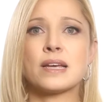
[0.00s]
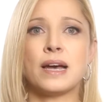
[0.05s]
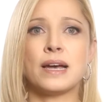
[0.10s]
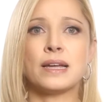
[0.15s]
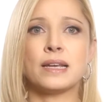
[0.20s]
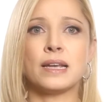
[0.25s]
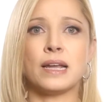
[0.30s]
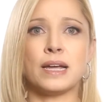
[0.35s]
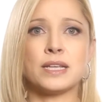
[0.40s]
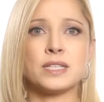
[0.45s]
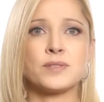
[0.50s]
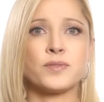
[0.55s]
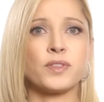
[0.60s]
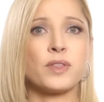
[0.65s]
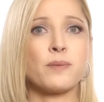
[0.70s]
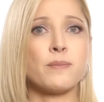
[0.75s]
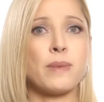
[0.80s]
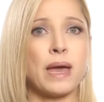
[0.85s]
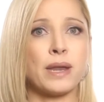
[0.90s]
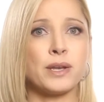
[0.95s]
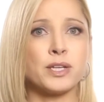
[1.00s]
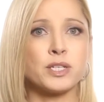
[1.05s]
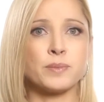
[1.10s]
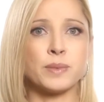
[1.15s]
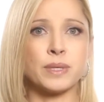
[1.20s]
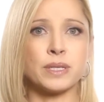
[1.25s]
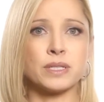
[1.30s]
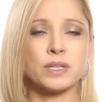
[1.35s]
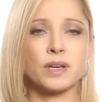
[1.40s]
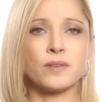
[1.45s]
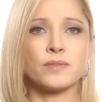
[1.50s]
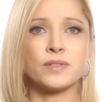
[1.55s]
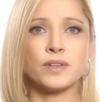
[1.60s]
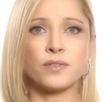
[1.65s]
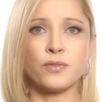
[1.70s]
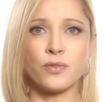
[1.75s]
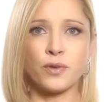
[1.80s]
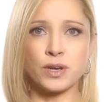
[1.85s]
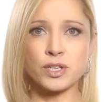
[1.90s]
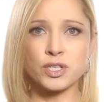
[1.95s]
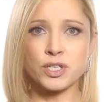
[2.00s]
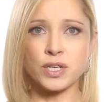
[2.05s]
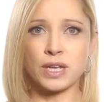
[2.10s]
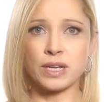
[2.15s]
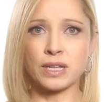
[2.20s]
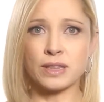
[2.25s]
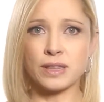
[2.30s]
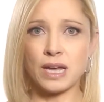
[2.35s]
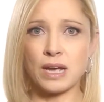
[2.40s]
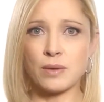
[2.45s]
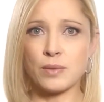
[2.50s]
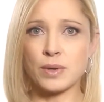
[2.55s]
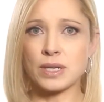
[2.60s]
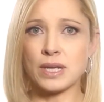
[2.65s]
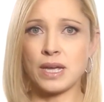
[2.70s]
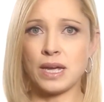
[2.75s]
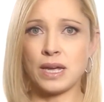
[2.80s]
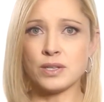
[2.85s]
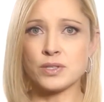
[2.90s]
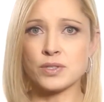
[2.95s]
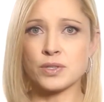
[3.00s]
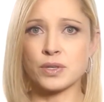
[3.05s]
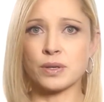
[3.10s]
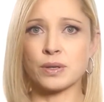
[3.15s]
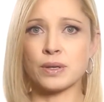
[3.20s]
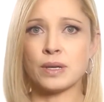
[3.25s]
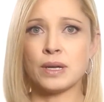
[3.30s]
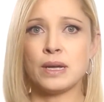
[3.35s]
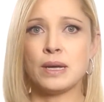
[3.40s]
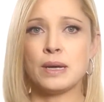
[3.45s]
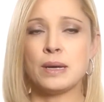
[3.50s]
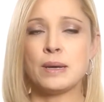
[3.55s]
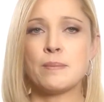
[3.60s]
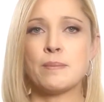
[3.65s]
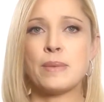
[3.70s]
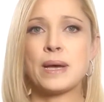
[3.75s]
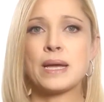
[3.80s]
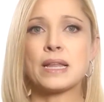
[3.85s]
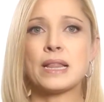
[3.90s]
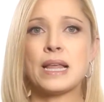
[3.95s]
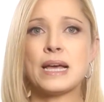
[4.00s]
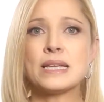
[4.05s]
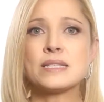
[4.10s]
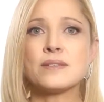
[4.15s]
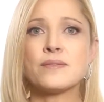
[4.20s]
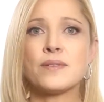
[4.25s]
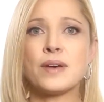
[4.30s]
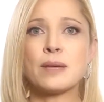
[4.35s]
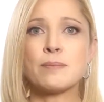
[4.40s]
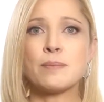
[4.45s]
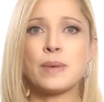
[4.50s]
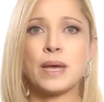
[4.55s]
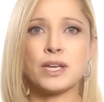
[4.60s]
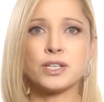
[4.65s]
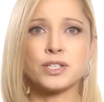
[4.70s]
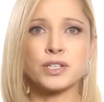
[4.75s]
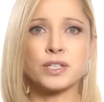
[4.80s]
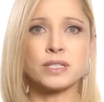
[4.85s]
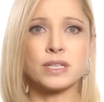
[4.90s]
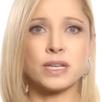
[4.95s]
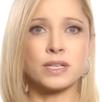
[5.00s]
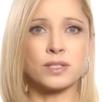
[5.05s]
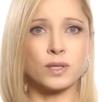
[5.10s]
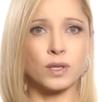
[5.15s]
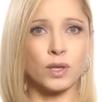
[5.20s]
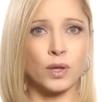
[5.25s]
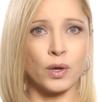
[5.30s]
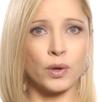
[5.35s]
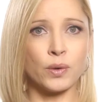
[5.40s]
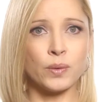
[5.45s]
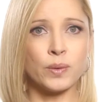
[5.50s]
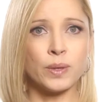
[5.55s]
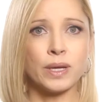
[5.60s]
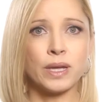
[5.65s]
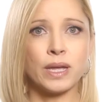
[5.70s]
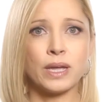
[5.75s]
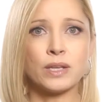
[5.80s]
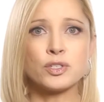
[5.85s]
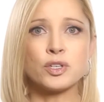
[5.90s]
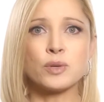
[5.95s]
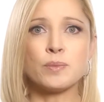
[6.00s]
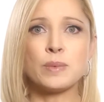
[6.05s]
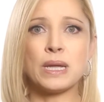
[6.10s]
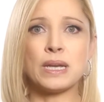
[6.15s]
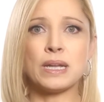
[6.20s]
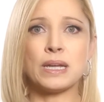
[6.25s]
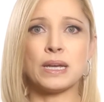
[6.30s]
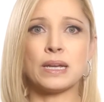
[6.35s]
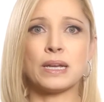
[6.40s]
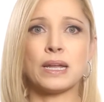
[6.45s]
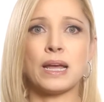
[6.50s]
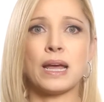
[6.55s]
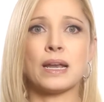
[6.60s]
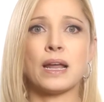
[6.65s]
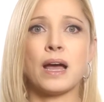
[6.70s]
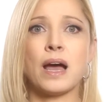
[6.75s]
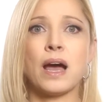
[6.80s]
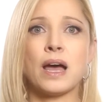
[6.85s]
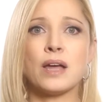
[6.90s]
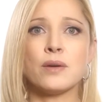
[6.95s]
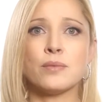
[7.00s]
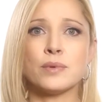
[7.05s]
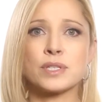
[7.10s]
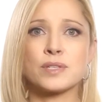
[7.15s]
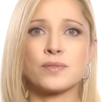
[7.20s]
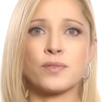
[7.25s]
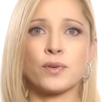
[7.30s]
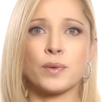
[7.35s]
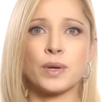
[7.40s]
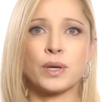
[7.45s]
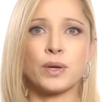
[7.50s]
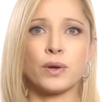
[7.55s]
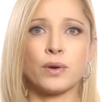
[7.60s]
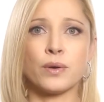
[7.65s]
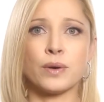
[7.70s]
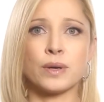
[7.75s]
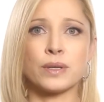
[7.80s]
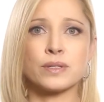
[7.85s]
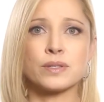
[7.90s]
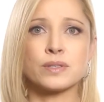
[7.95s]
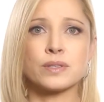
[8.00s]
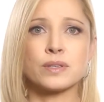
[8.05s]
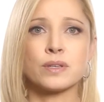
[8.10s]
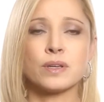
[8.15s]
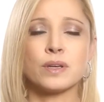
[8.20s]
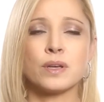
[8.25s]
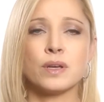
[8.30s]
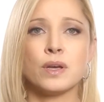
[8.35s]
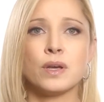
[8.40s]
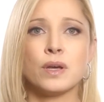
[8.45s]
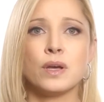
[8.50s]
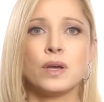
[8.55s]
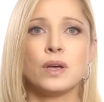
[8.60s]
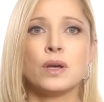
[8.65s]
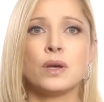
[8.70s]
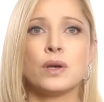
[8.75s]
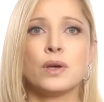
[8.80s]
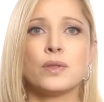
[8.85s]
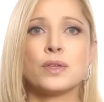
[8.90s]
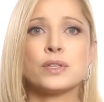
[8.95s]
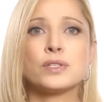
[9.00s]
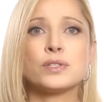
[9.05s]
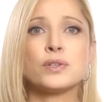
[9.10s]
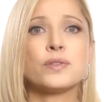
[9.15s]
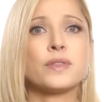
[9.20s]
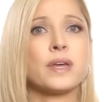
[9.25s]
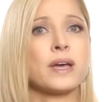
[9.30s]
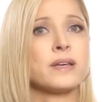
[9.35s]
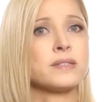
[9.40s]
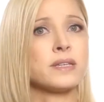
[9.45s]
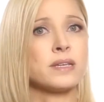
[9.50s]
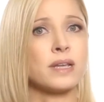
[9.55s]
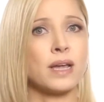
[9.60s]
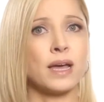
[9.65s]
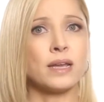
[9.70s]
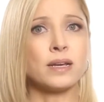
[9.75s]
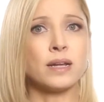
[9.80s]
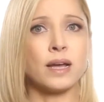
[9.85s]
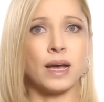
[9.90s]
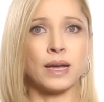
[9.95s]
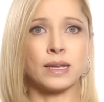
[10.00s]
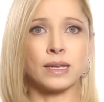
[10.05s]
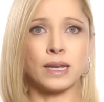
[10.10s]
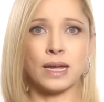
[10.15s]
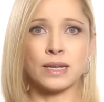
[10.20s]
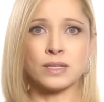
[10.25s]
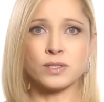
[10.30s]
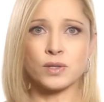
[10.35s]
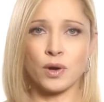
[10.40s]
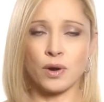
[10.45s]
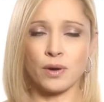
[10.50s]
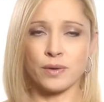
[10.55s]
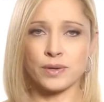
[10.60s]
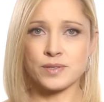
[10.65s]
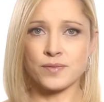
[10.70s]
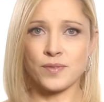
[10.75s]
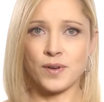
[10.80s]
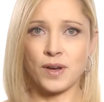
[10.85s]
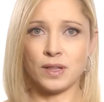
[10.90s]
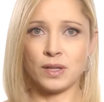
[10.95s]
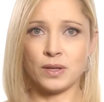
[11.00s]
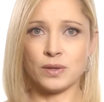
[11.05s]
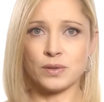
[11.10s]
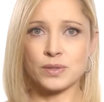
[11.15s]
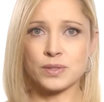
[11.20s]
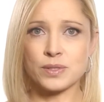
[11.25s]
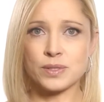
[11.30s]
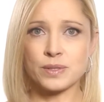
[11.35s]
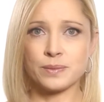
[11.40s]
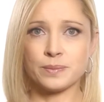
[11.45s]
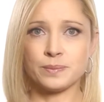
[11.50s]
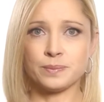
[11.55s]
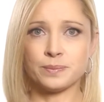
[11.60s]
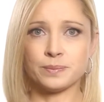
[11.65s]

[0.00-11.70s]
guidelines for the management of differentiated thyroid cancer by classifying patients as low, intermediate, and high risk for recurrence. The 2009 guidelines are as follows.